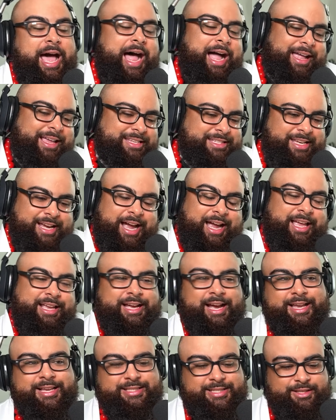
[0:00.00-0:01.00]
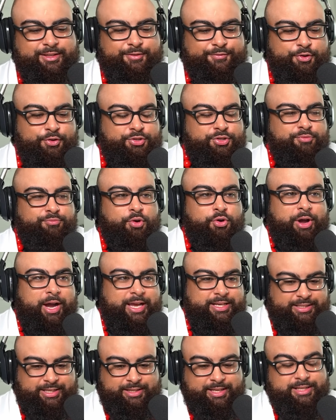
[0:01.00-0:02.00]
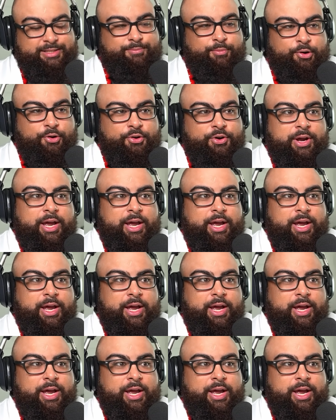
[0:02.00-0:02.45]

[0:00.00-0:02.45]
I can see, I can, I can see the future, bro. I can see this, bro.